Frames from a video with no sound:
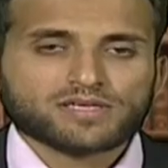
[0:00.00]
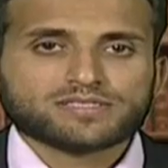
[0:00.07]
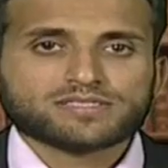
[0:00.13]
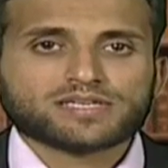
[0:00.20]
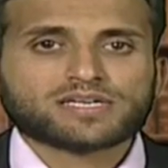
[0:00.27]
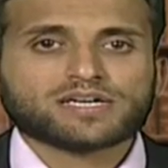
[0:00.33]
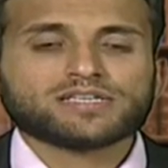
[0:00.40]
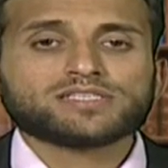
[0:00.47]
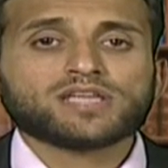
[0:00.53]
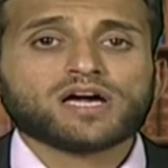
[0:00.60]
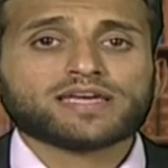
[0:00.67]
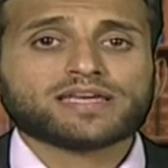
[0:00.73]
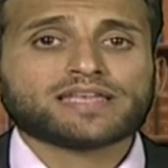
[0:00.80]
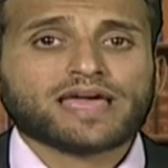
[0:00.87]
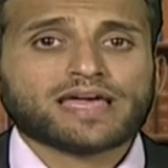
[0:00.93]
The Karta
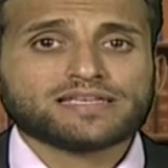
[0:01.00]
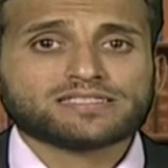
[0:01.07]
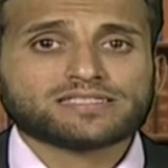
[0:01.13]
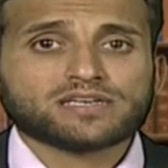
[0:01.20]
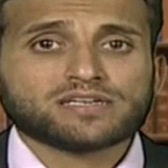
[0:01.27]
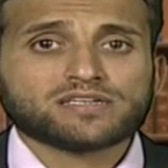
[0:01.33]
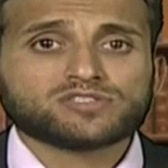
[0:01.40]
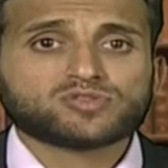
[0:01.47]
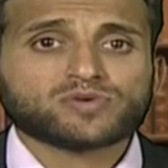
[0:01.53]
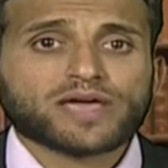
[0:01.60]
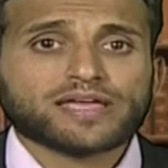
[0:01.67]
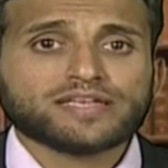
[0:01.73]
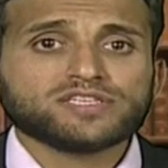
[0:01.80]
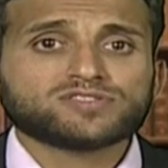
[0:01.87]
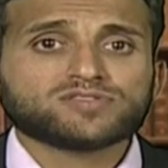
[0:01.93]
can enter into
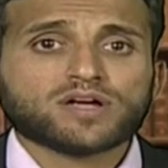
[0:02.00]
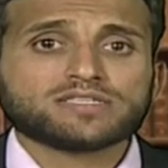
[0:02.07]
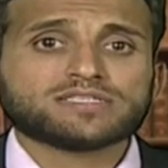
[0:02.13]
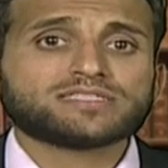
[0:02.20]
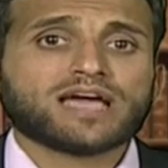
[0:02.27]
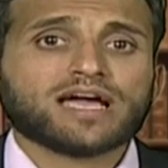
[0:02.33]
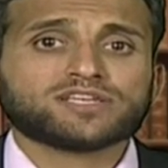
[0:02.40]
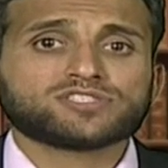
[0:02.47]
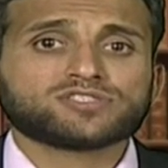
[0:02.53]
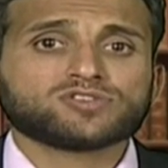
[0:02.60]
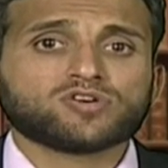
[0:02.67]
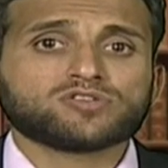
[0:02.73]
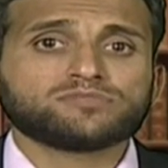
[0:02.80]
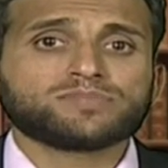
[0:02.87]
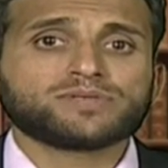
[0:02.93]
any transaction
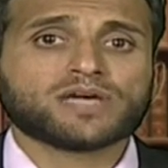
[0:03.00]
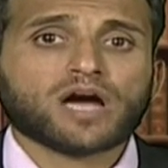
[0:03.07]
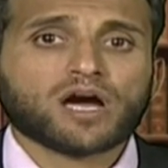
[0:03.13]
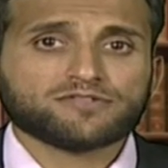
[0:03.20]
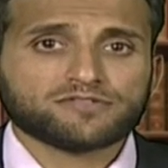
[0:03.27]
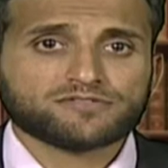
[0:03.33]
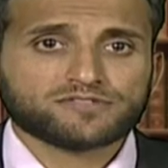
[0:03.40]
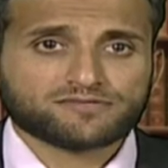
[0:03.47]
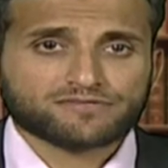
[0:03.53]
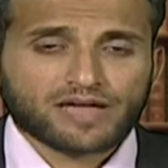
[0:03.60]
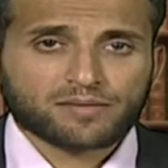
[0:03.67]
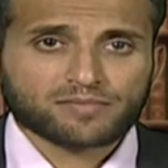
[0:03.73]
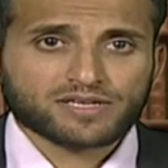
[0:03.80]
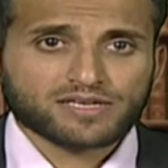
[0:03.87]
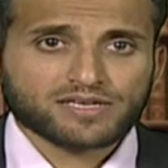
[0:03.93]
on behalf of the
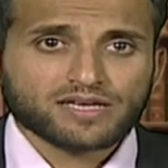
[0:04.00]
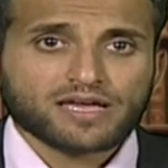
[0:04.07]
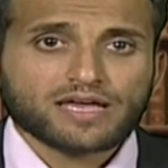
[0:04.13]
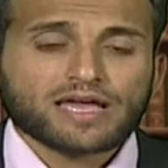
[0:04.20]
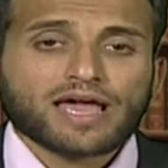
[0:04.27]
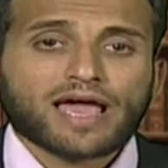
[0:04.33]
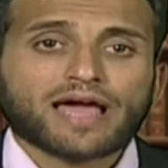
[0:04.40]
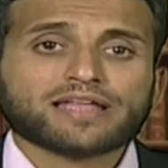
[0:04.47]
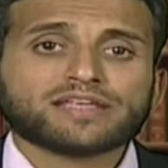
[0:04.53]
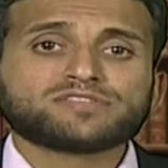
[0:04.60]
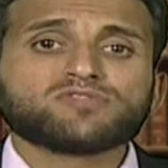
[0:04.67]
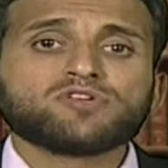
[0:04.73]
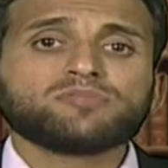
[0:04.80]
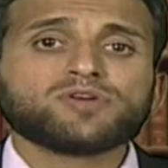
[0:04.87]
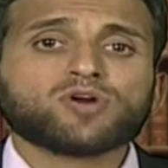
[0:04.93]
family, and it
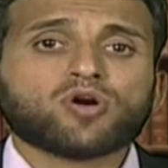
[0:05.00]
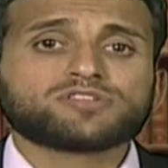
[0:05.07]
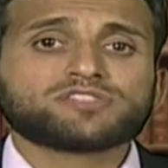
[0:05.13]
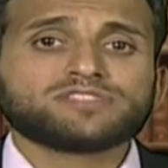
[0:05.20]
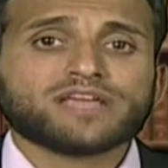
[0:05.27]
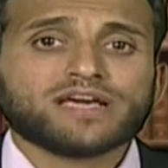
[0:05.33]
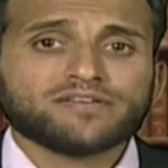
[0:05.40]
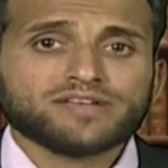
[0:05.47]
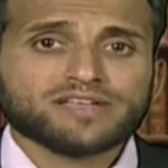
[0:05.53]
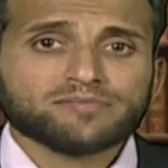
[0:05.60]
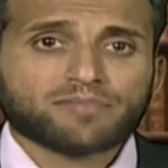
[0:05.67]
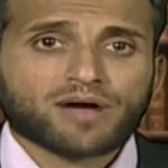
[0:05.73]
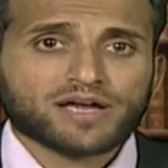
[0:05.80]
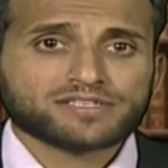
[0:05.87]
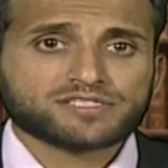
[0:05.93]
will be ordinarily
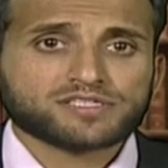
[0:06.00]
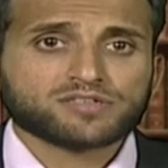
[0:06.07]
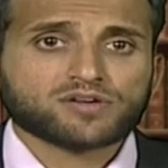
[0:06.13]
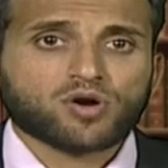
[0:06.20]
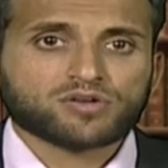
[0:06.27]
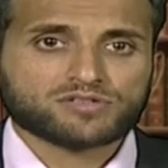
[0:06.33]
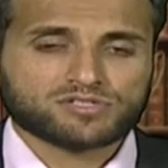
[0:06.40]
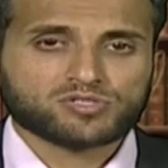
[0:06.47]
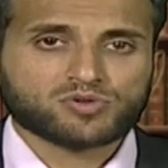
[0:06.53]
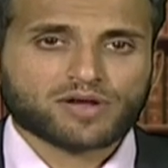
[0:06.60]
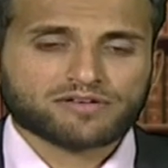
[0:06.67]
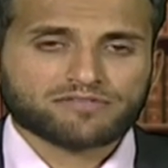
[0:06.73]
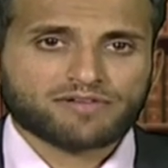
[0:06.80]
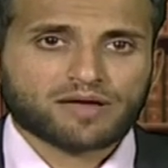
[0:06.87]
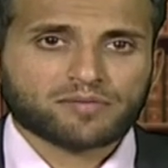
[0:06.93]
binding on the
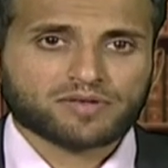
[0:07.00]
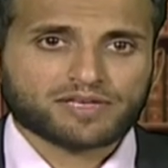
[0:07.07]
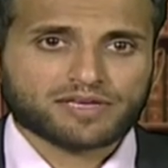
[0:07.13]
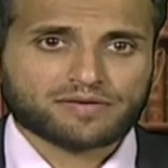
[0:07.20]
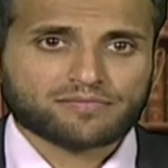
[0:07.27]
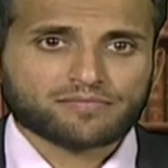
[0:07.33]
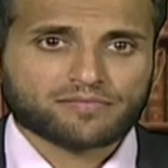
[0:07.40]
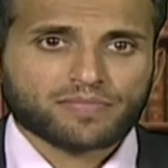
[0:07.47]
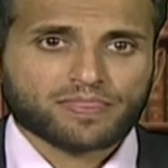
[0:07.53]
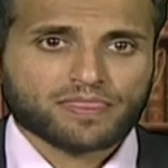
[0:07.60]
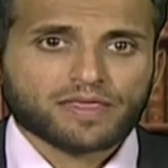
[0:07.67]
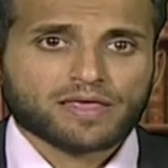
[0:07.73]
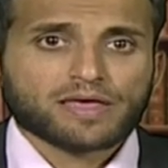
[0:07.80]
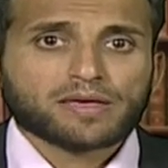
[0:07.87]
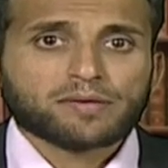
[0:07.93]
joint family.
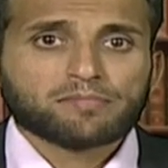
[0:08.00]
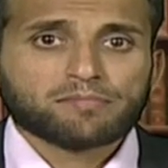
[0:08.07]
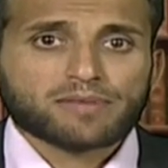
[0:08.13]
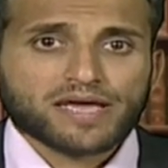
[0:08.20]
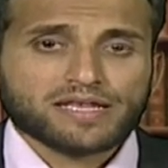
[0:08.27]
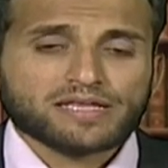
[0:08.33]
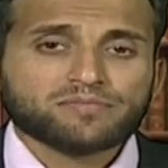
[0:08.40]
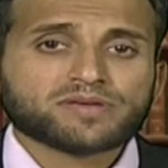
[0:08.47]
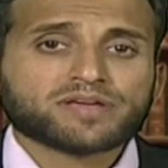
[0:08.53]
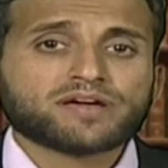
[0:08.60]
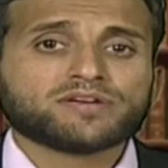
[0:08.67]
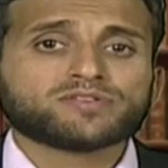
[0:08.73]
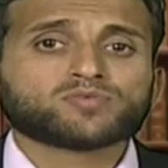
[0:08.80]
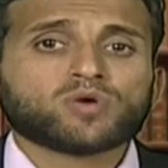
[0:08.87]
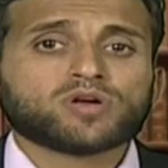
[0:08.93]
merely
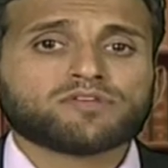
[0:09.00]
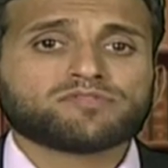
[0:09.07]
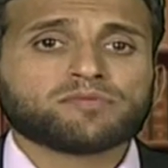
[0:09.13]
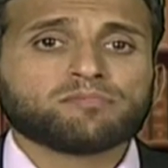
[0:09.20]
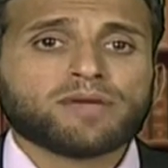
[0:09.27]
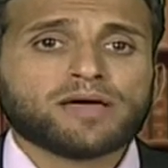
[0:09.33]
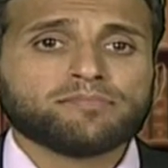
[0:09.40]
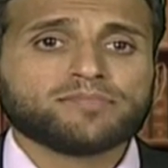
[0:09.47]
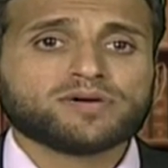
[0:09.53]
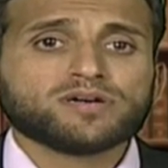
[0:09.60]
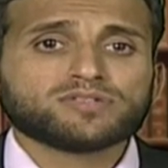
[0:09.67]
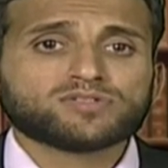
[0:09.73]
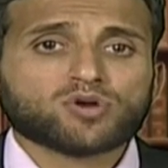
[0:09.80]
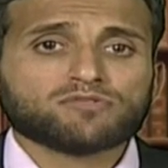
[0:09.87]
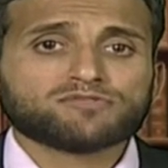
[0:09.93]
because one of the
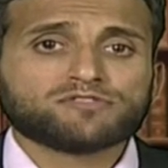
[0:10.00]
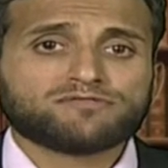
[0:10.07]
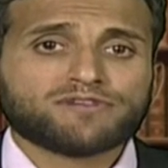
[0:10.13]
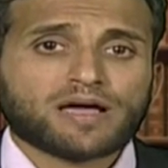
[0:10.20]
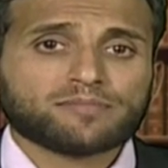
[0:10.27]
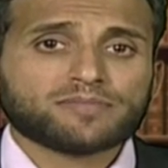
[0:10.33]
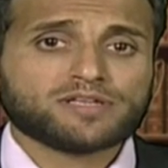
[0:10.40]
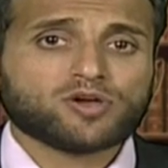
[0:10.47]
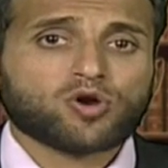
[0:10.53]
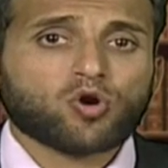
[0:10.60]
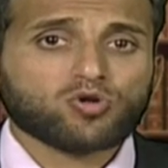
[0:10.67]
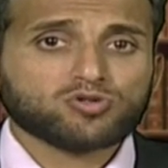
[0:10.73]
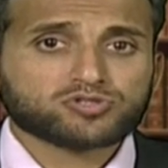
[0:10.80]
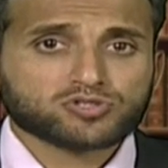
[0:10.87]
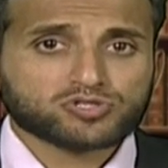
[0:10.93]
members of the family
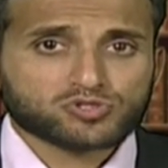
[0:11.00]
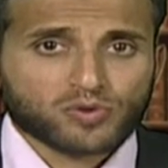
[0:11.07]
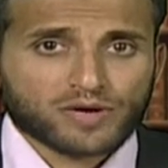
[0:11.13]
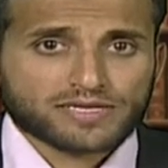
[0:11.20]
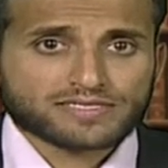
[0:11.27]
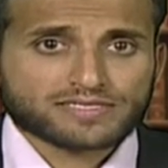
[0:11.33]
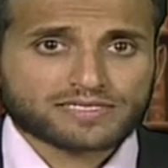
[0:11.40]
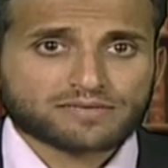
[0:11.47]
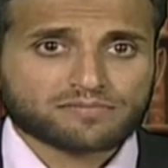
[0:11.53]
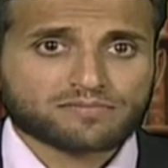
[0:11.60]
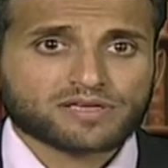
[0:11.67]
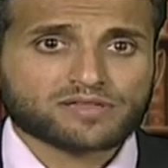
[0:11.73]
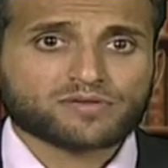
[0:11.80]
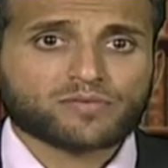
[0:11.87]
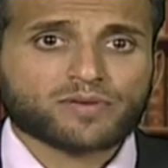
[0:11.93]
also joins him
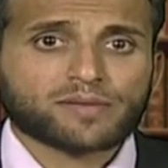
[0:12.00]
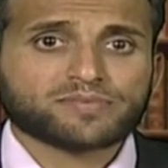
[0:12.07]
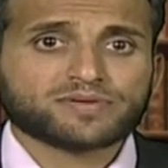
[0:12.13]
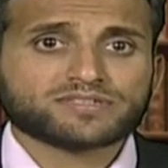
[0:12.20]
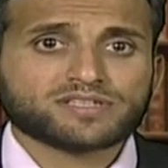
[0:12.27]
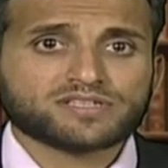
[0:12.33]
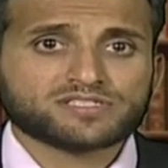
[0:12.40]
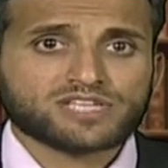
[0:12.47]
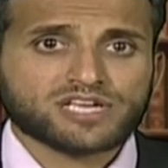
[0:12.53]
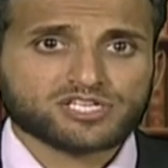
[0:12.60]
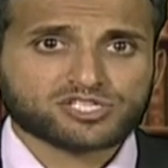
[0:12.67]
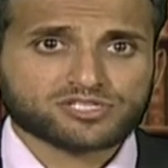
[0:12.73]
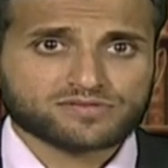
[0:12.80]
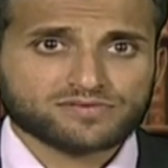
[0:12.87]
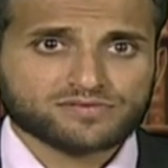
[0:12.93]
in the
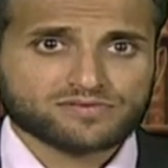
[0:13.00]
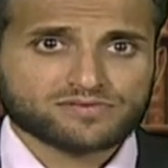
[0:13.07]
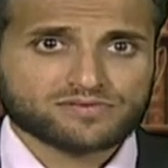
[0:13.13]
representation